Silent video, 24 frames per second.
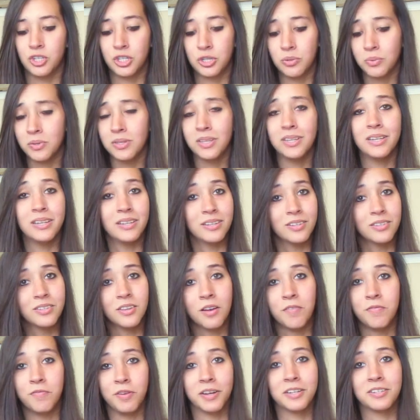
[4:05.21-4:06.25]
She really is
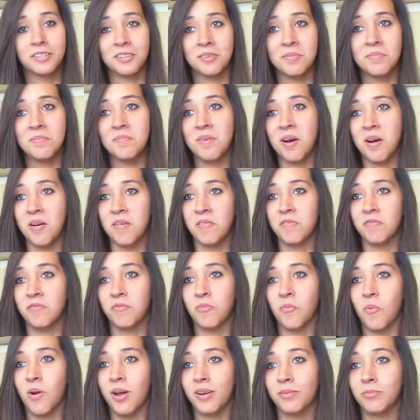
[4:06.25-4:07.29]
a victim
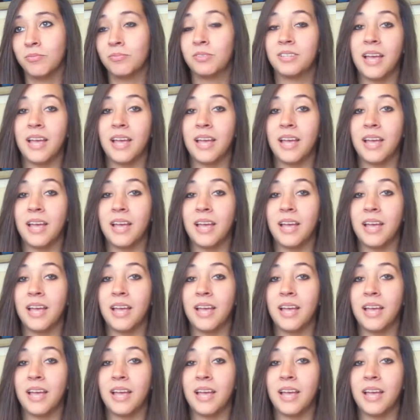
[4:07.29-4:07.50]
of what,